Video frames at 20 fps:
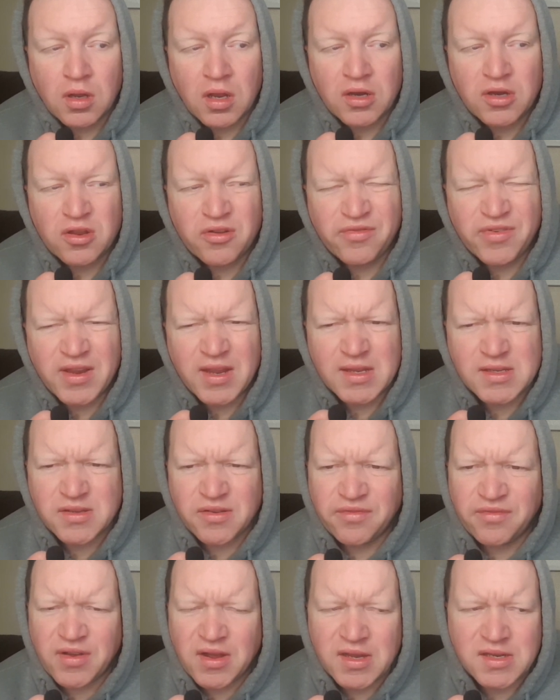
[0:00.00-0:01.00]
I don't think is
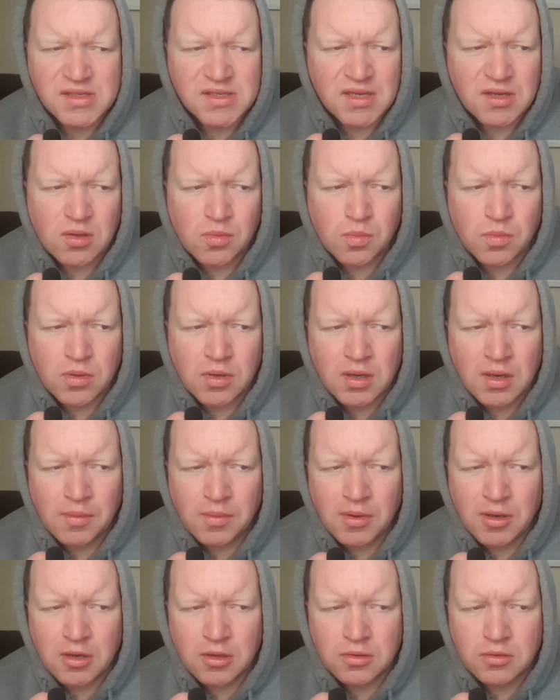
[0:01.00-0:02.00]
a fight set up.
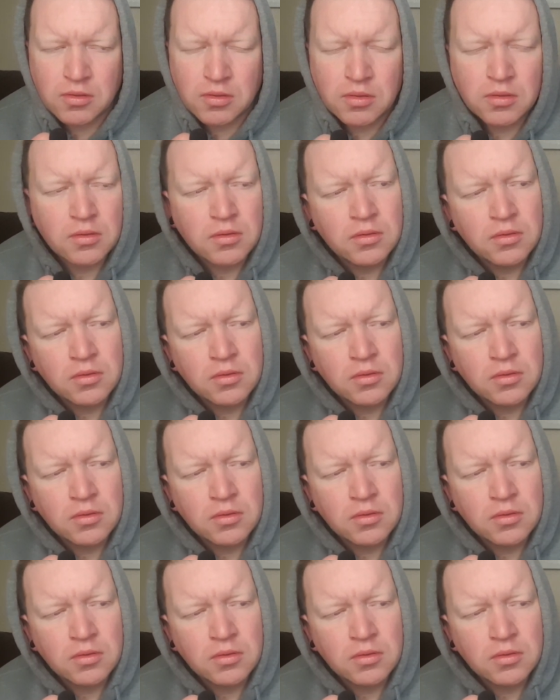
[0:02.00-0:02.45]
Let me look.